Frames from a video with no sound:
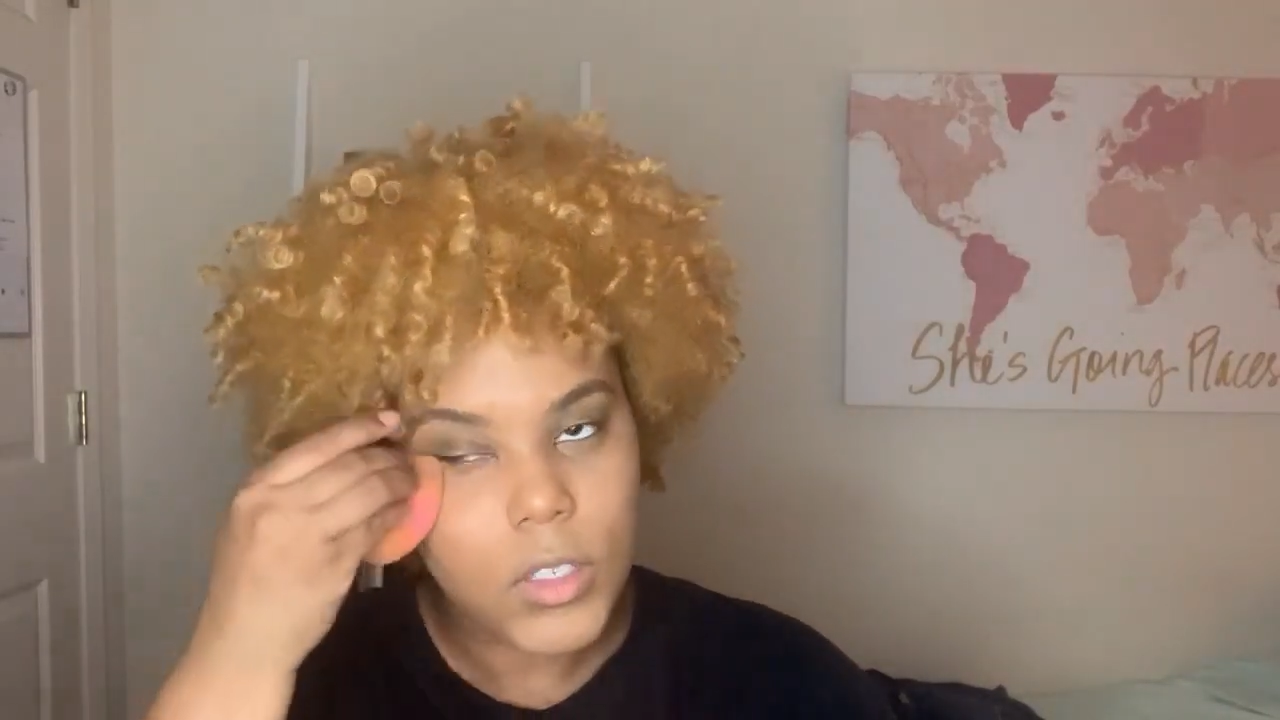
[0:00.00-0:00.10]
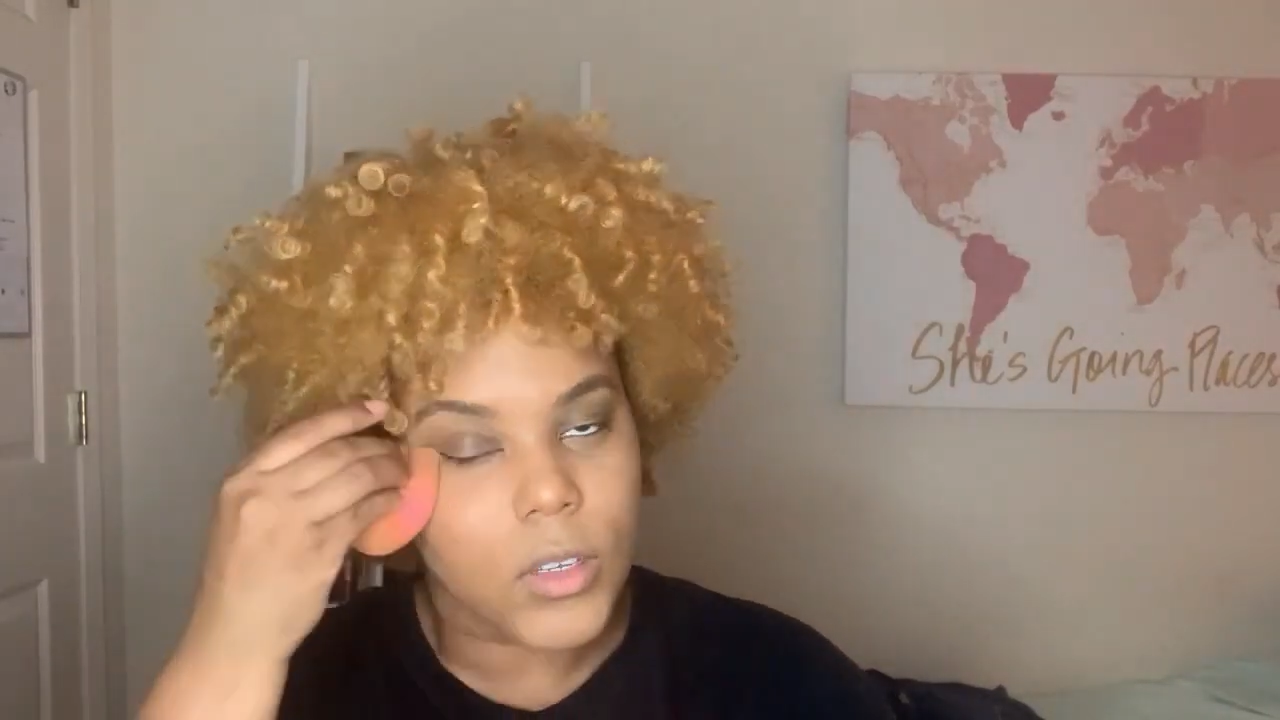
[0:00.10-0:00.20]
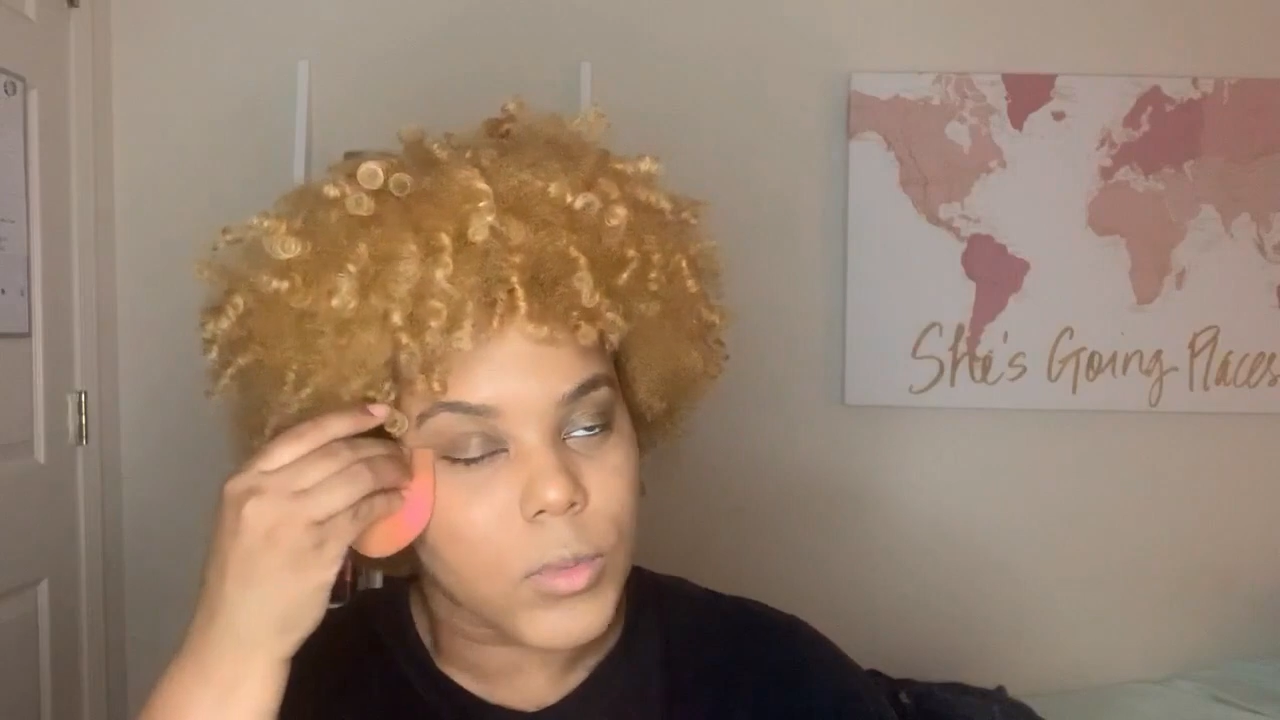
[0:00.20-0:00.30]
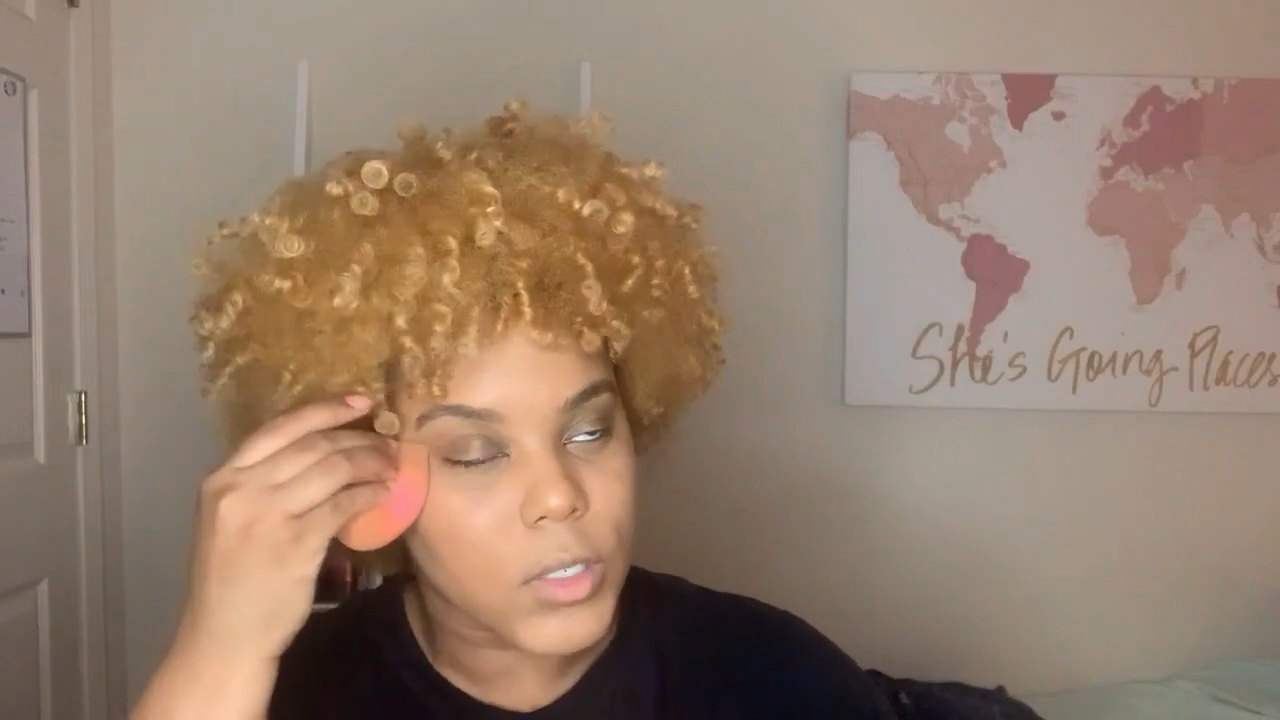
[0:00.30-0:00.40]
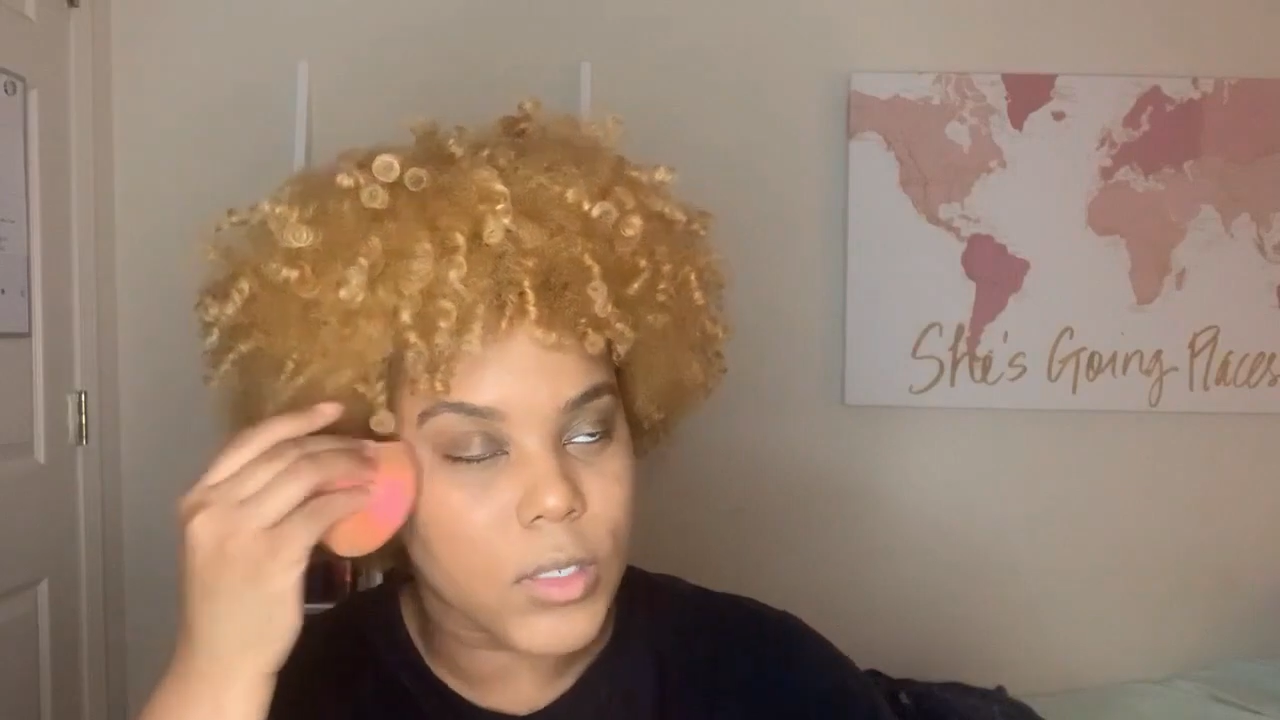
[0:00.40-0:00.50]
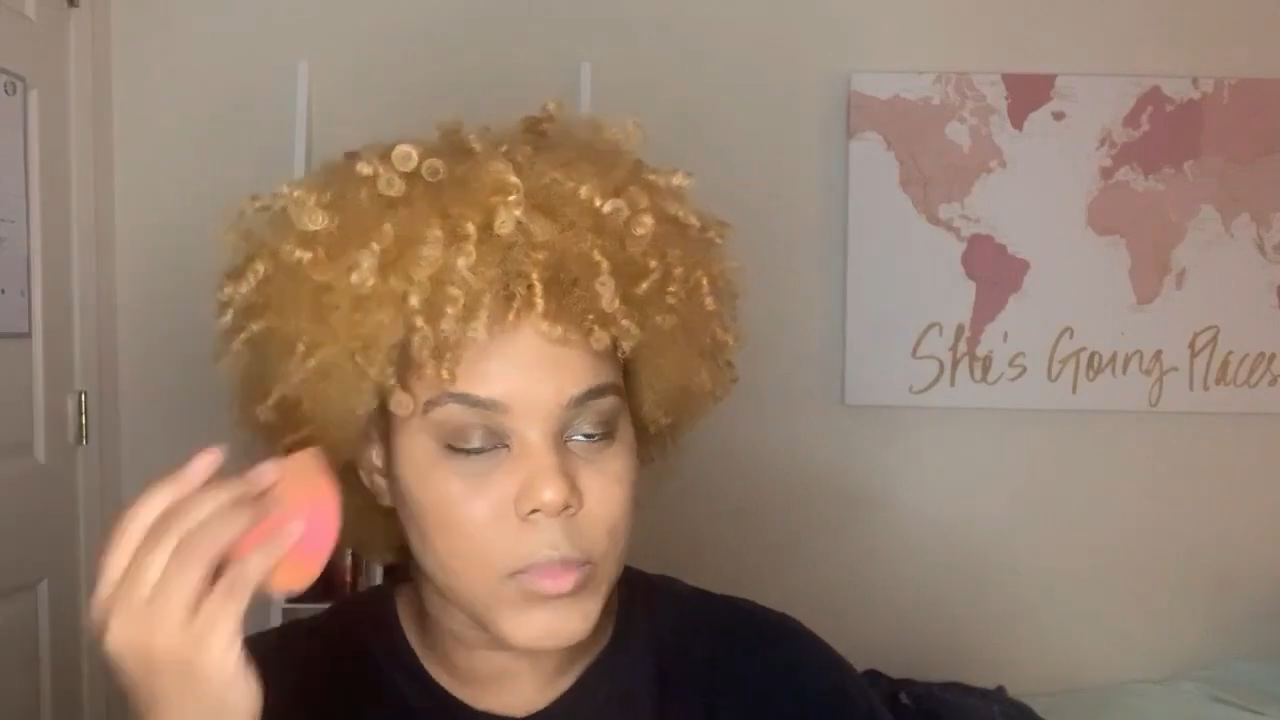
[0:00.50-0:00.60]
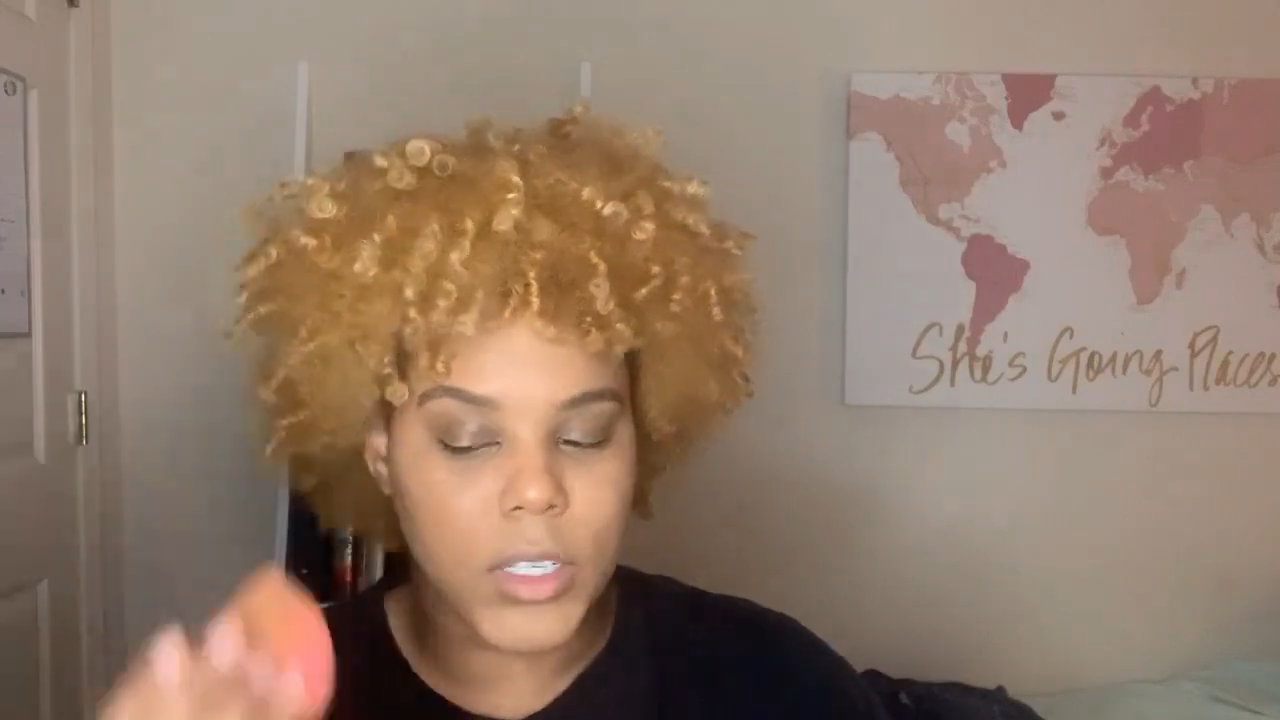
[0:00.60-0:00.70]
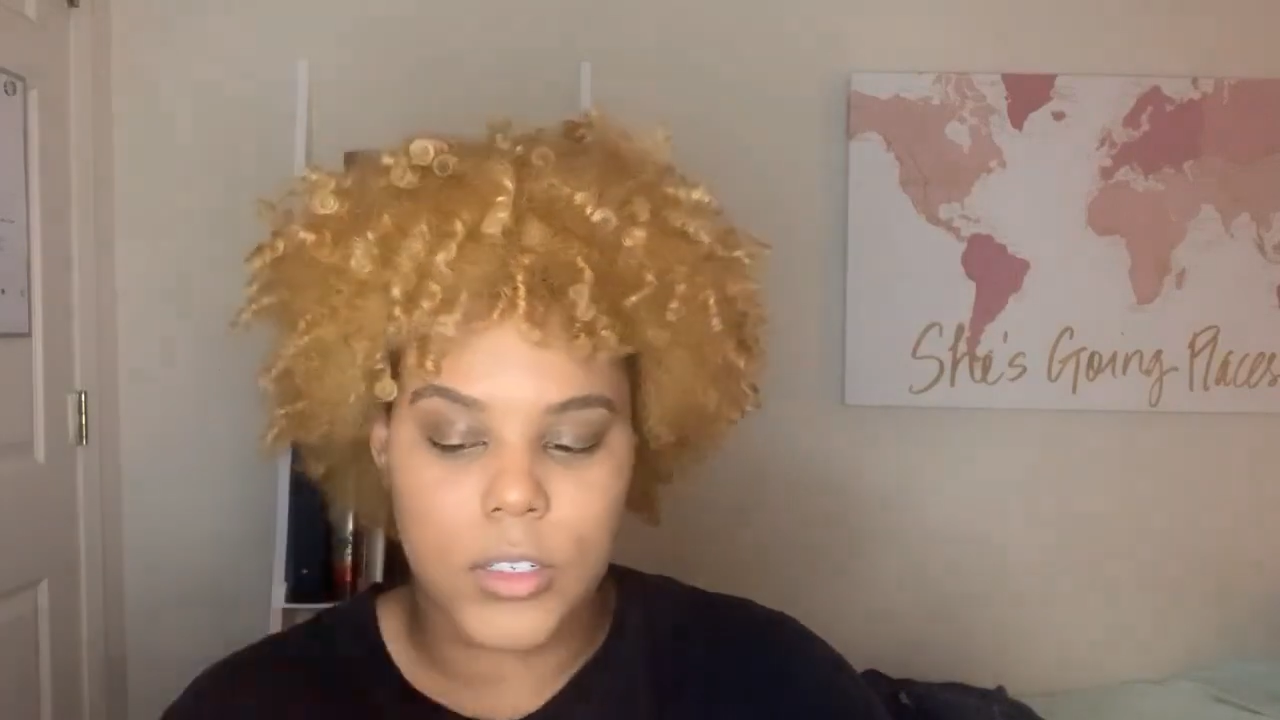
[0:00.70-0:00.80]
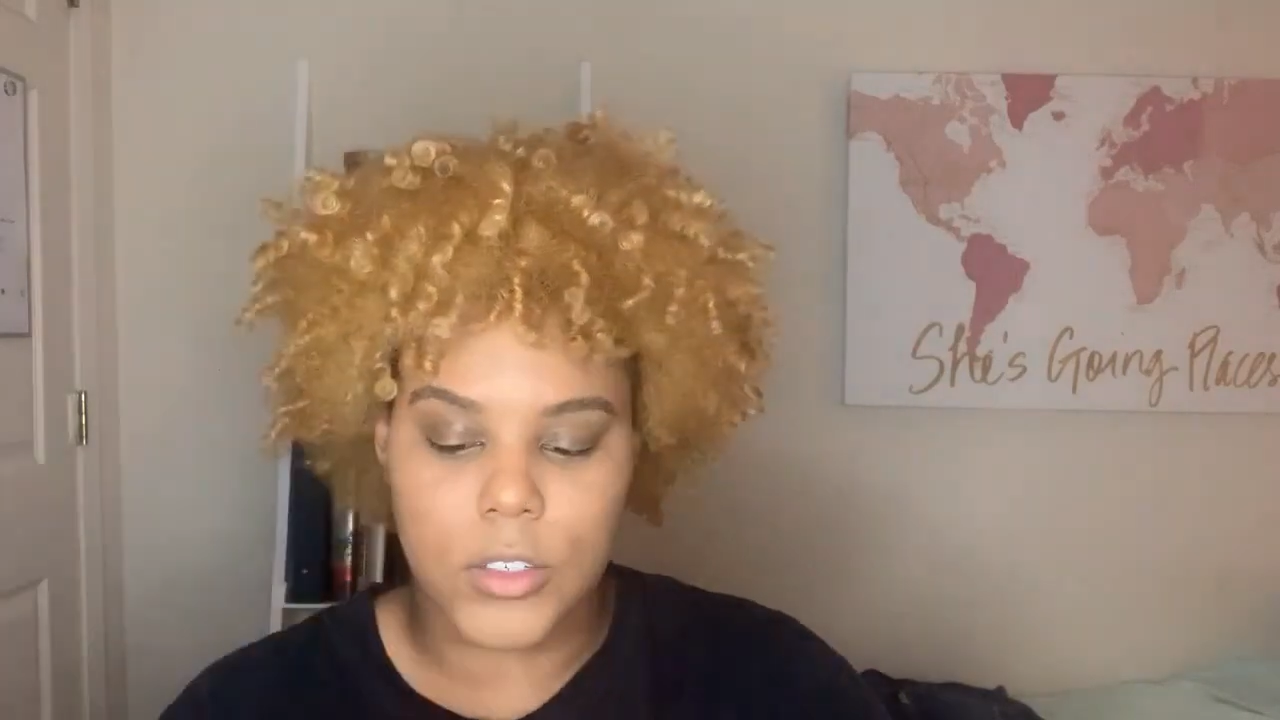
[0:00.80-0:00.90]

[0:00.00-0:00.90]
So I'm just making